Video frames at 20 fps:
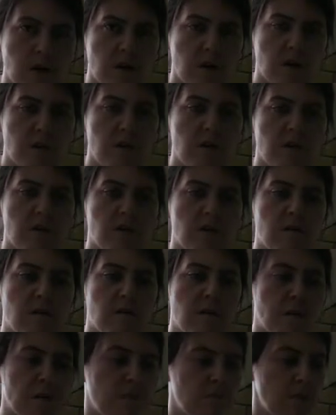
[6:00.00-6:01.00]
and this does
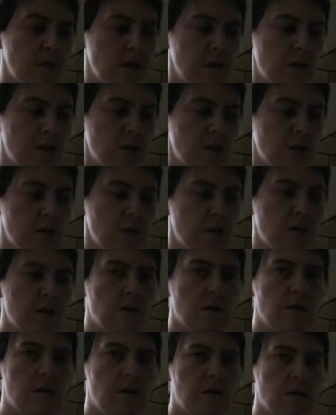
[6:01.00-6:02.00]
not mean
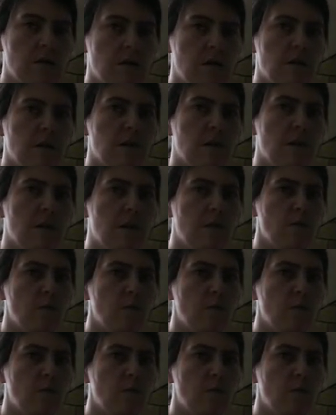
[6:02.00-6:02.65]
the entire